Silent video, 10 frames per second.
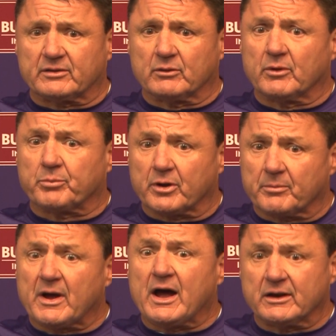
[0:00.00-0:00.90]
I think we put
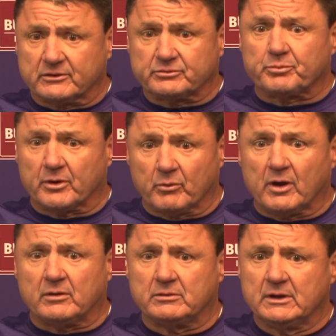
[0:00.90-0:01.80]
it behind us pretty
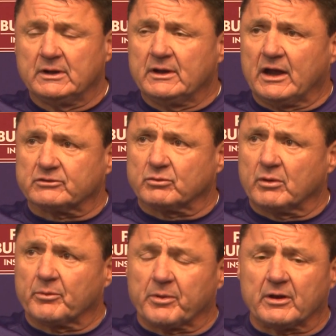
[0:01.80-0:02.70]
well as the
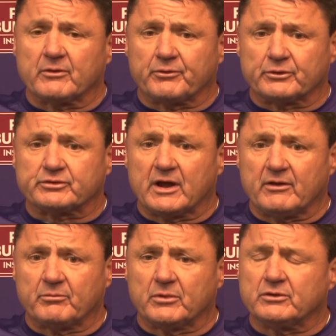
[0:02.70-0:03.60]
way we played in the first
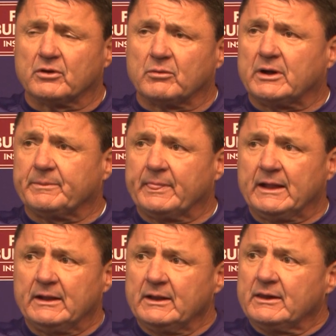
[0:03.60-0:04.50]
half. But you know what?
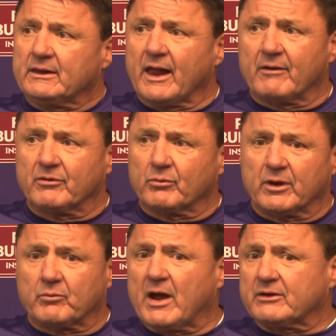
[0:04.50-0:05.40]
Every
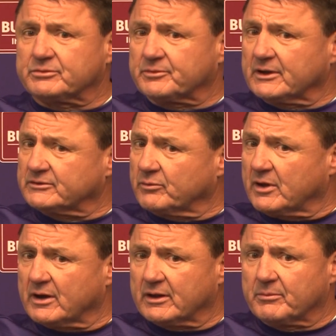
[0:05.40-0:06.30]
week we have some things that
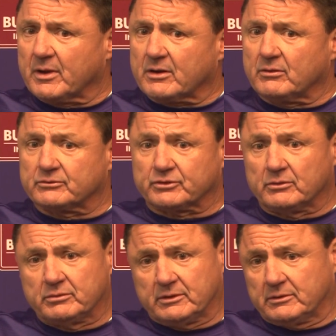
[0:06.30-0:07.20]
we've got to get better on.
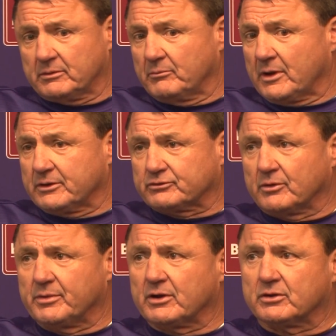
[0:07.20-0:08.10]
So Monday's
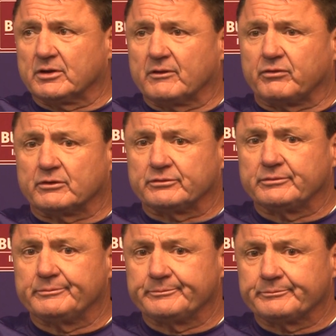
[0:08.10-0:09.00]
going to be a good day for us.